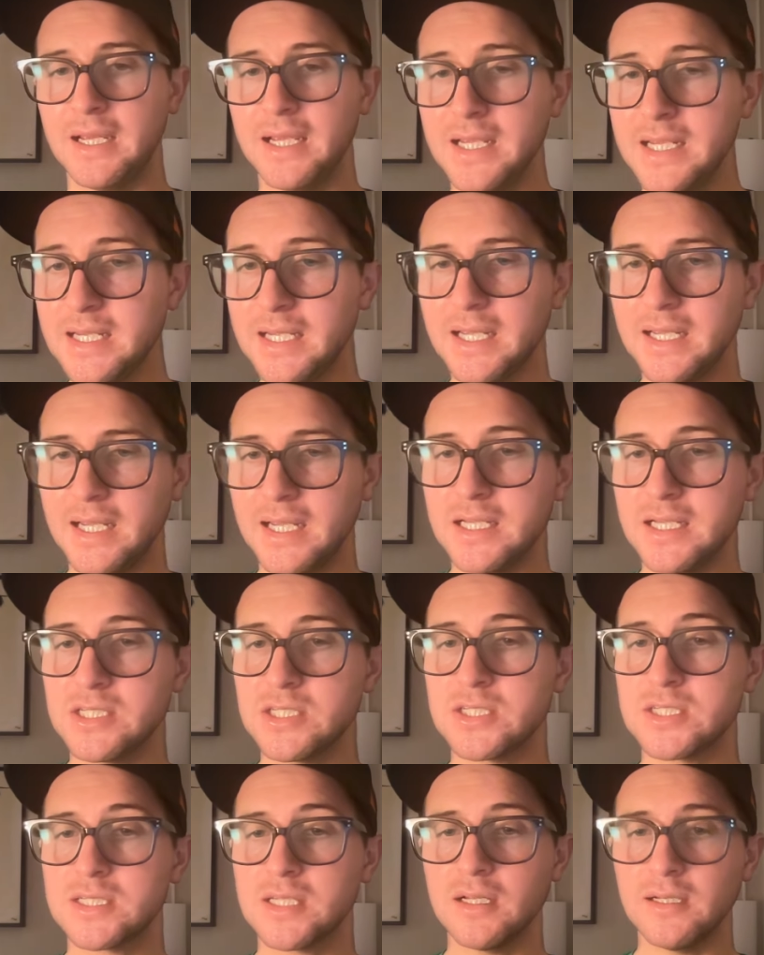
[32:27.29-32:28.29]
aka
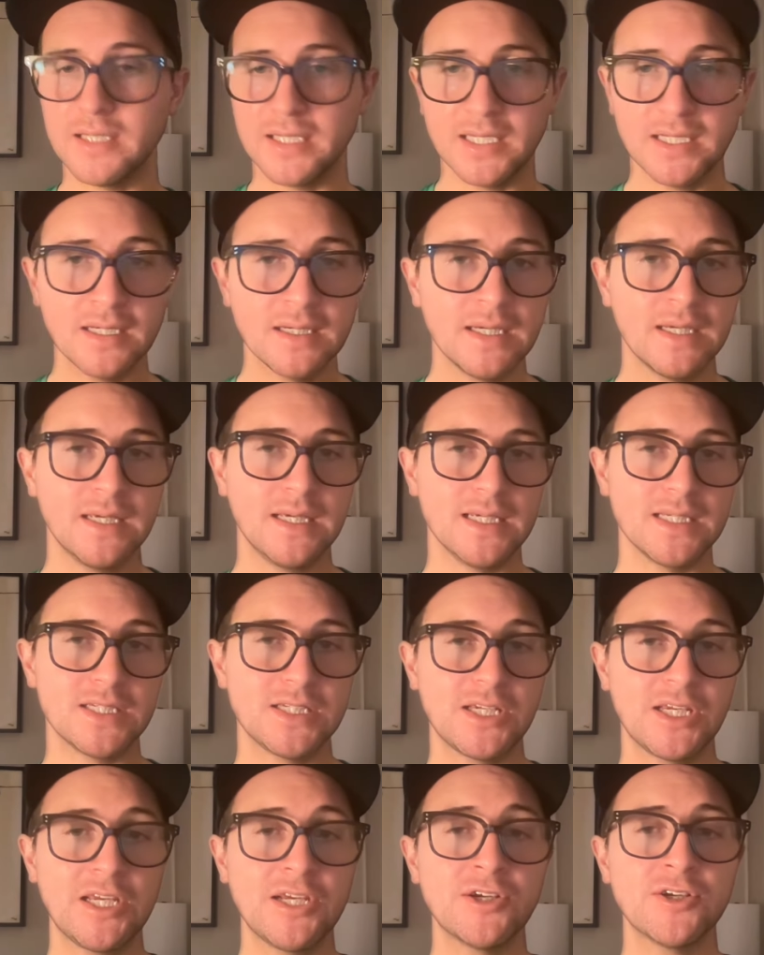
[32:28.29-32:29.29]
Sully,
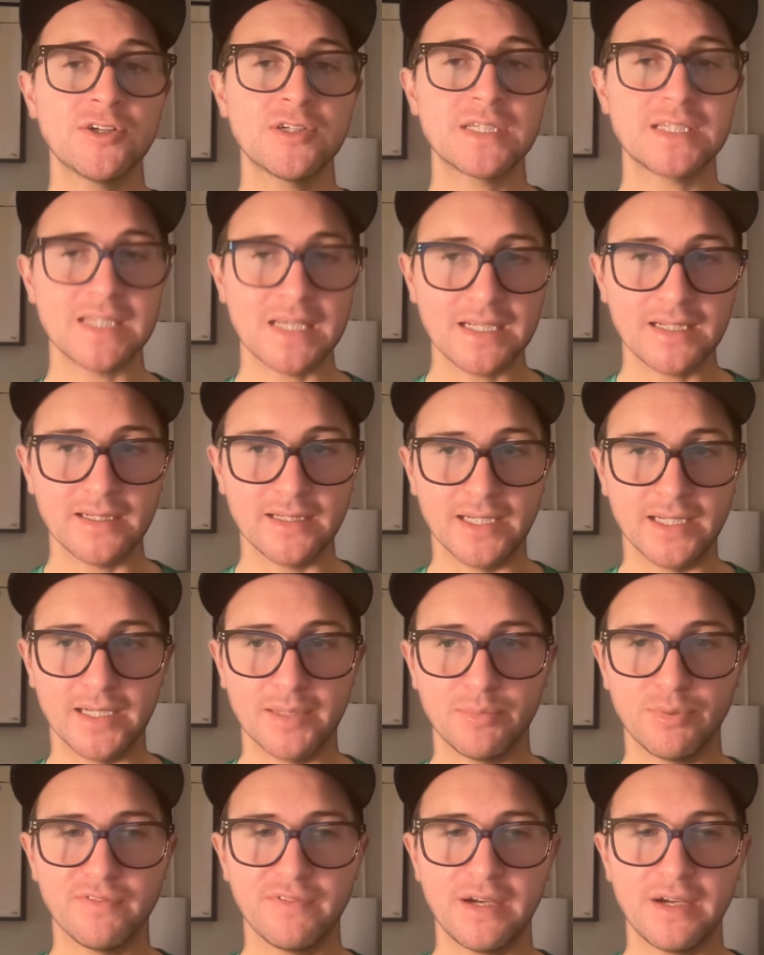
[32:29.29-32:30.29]
is here daily to
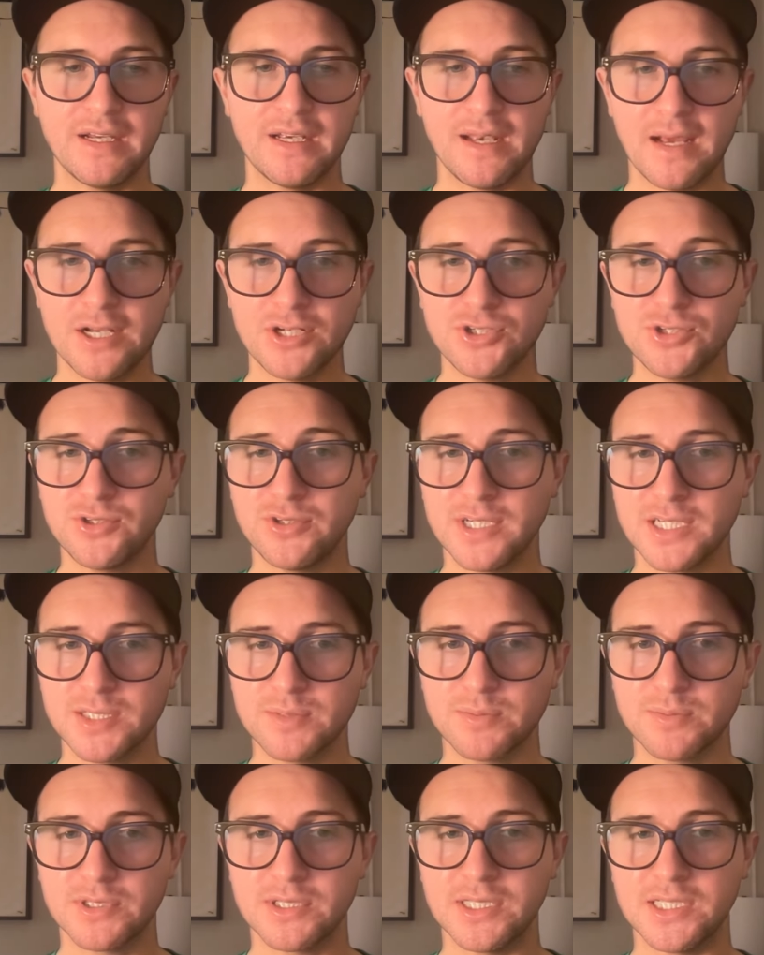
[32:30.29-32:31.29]
provide national
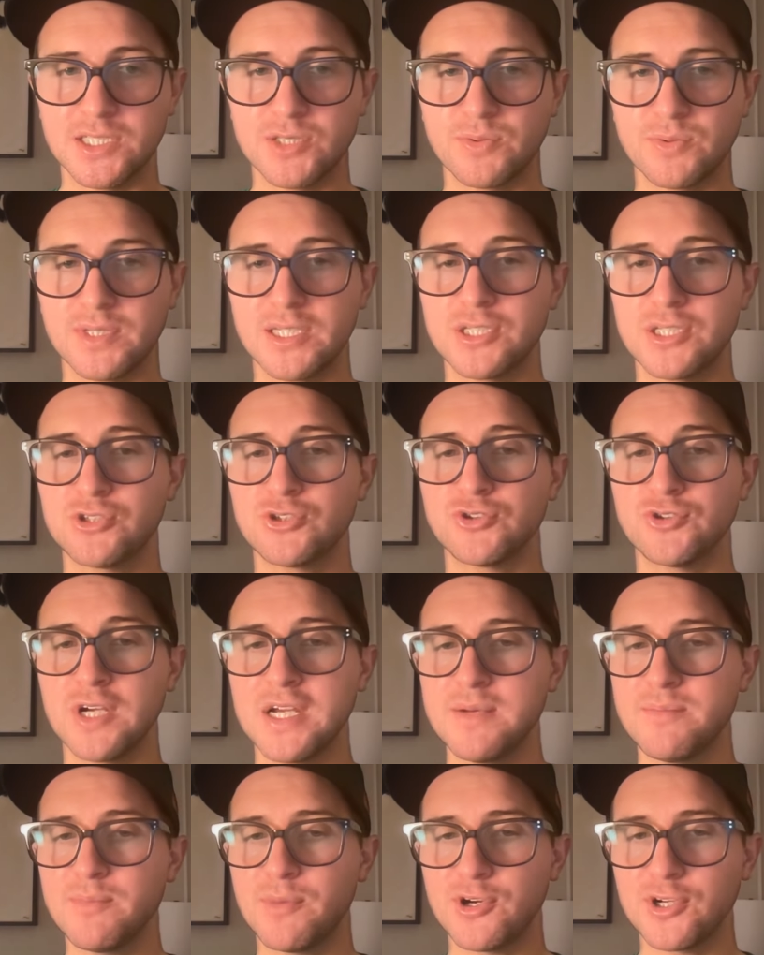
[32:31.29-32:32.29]
expertise with his
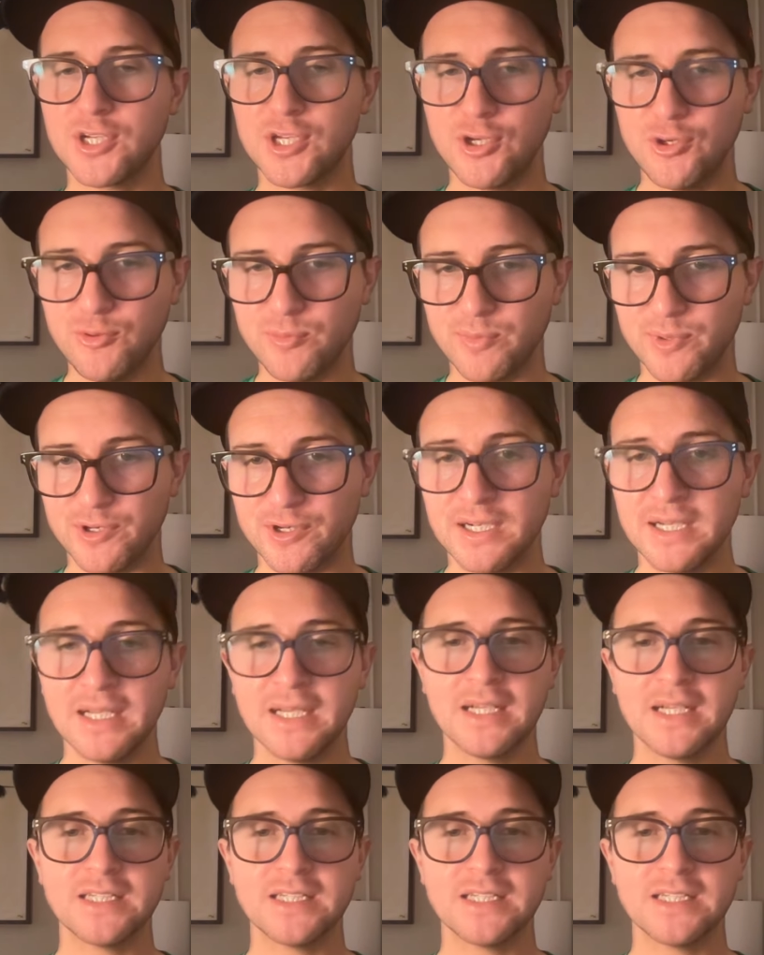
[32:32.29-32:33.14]
trademark humor